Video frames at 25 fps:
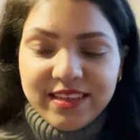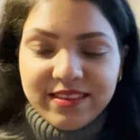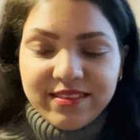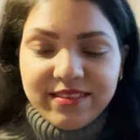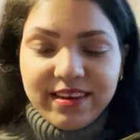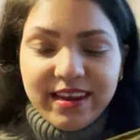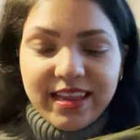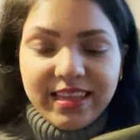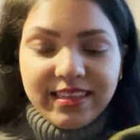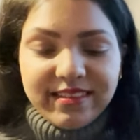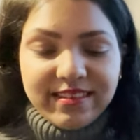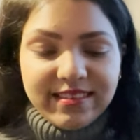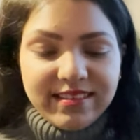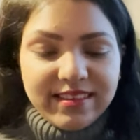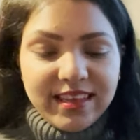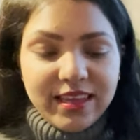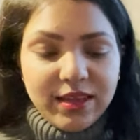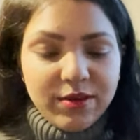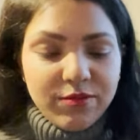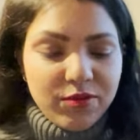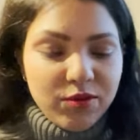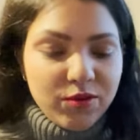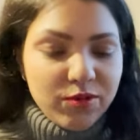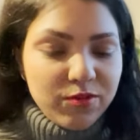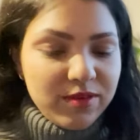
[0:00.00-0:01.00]
Let's see
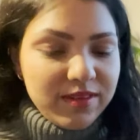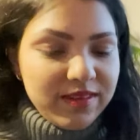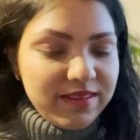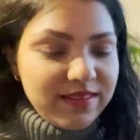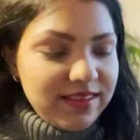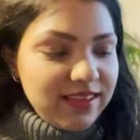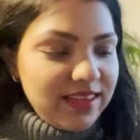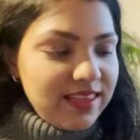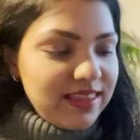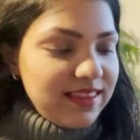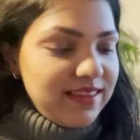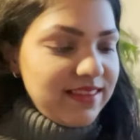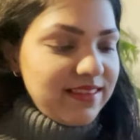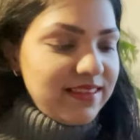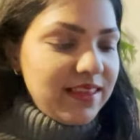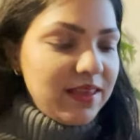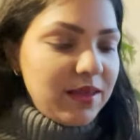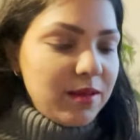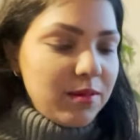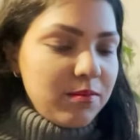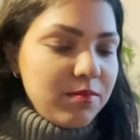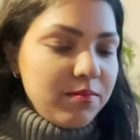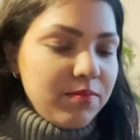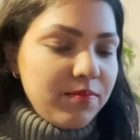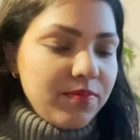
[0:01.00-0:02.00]
if you will see the
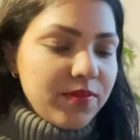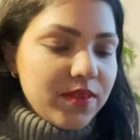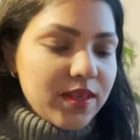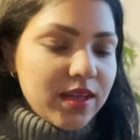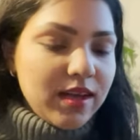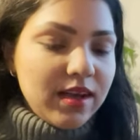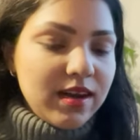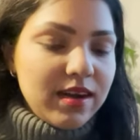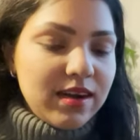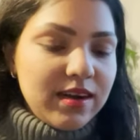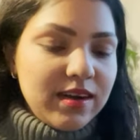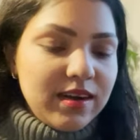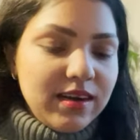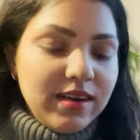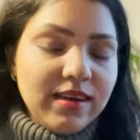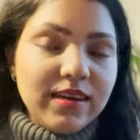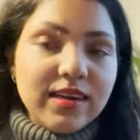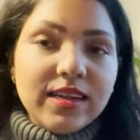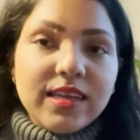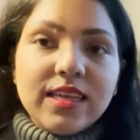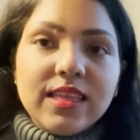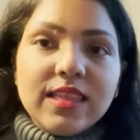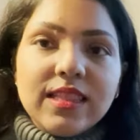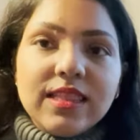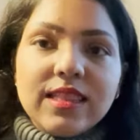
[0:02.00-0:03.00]
same color
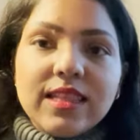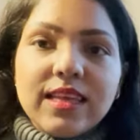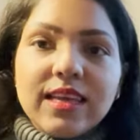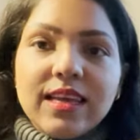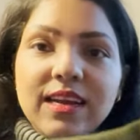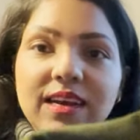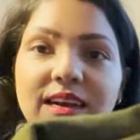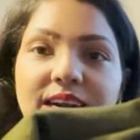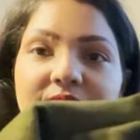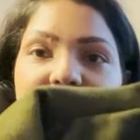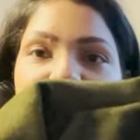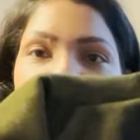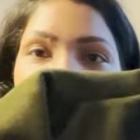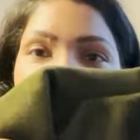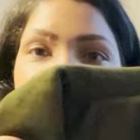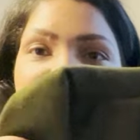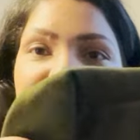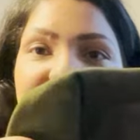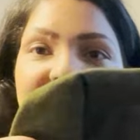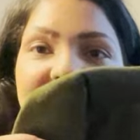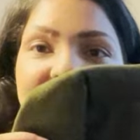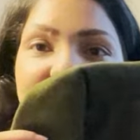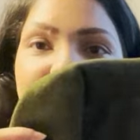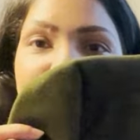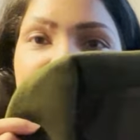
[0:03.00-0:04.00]
in there.
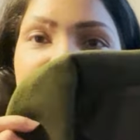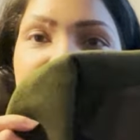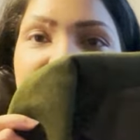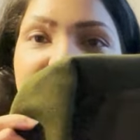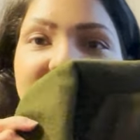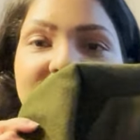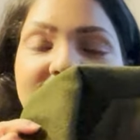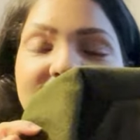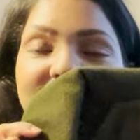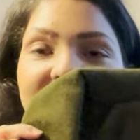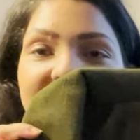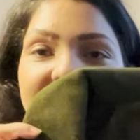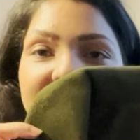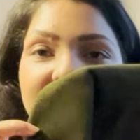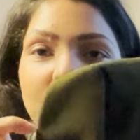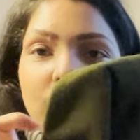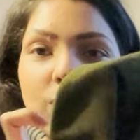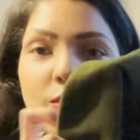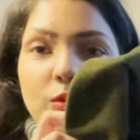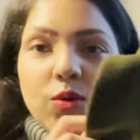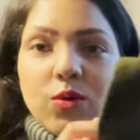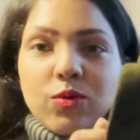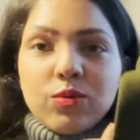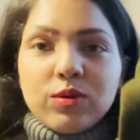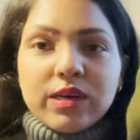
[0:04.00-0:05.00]
So this is like an
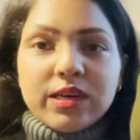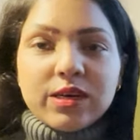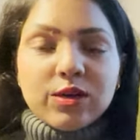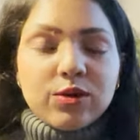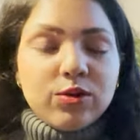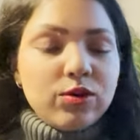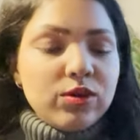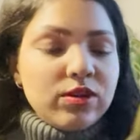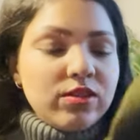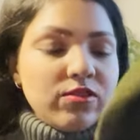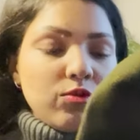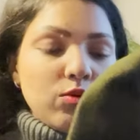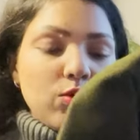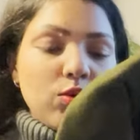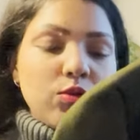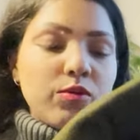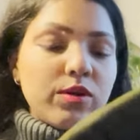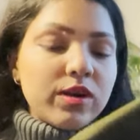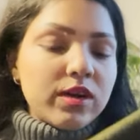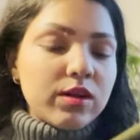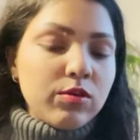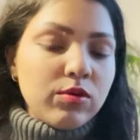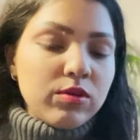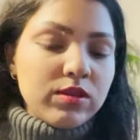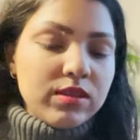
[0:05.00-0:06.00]
overcoat. So
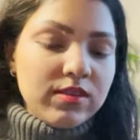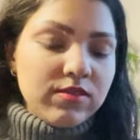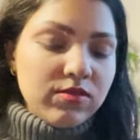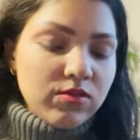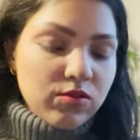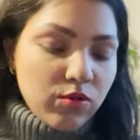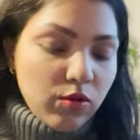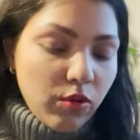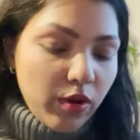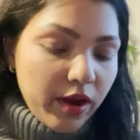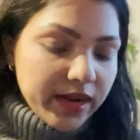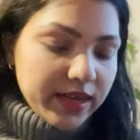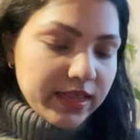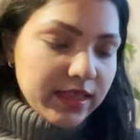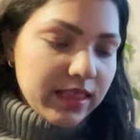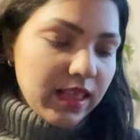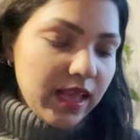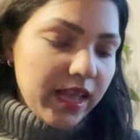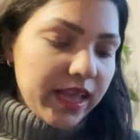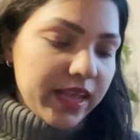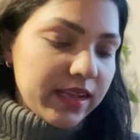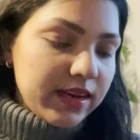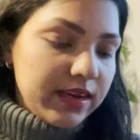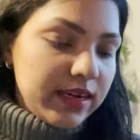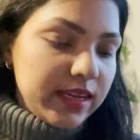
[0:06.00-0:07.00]
overcoat is quite
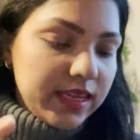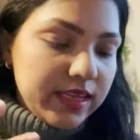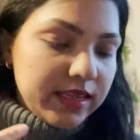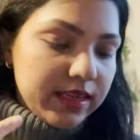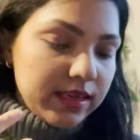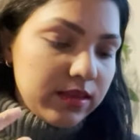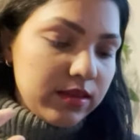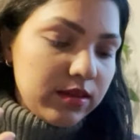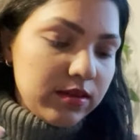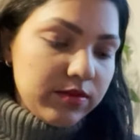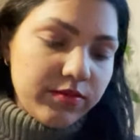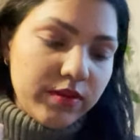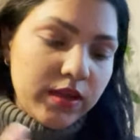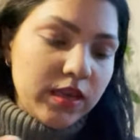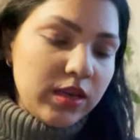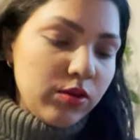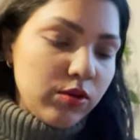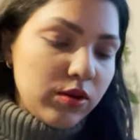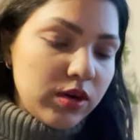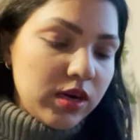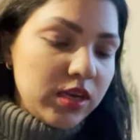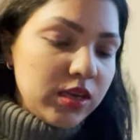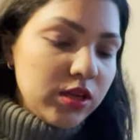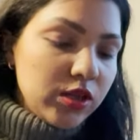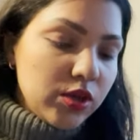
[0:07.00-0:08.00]
like needed when
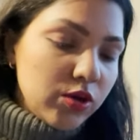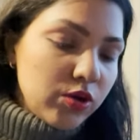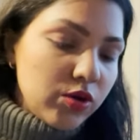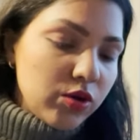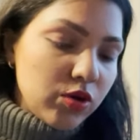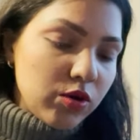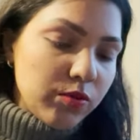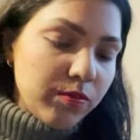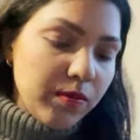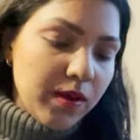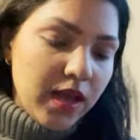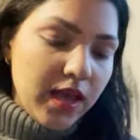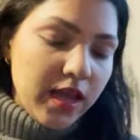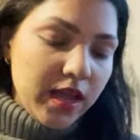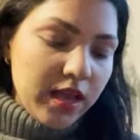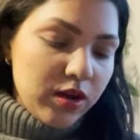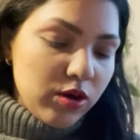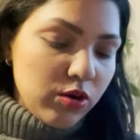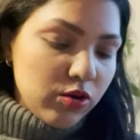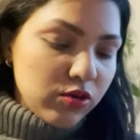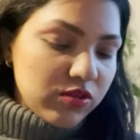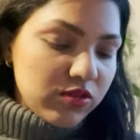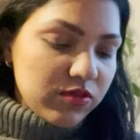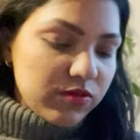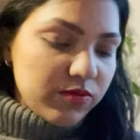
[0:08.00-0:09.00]
you're in Europe.
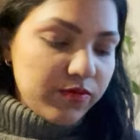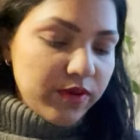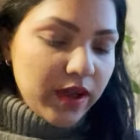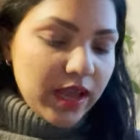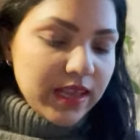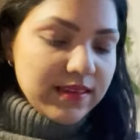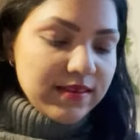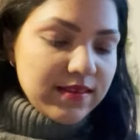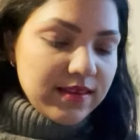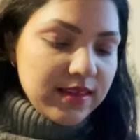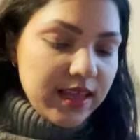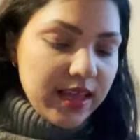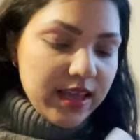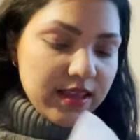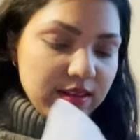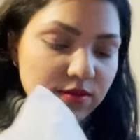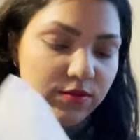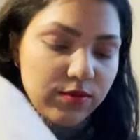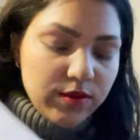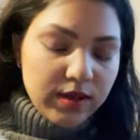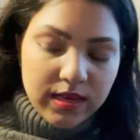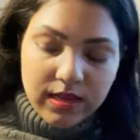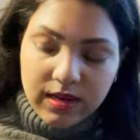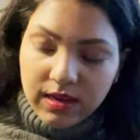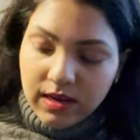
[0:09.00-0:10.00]
Looks fancy as
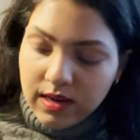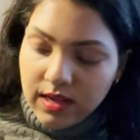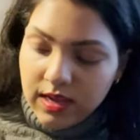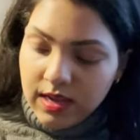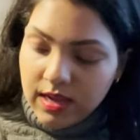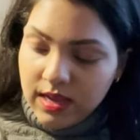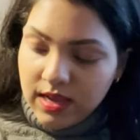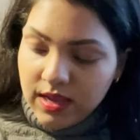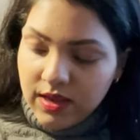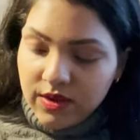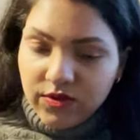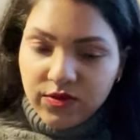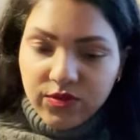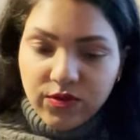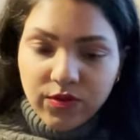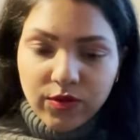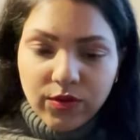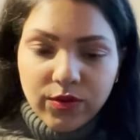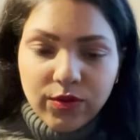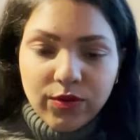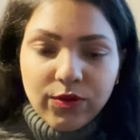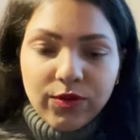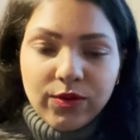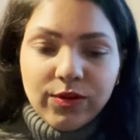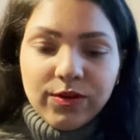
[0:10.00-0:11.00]
well.
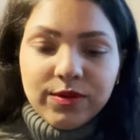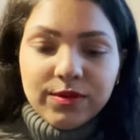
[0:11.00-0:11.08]
So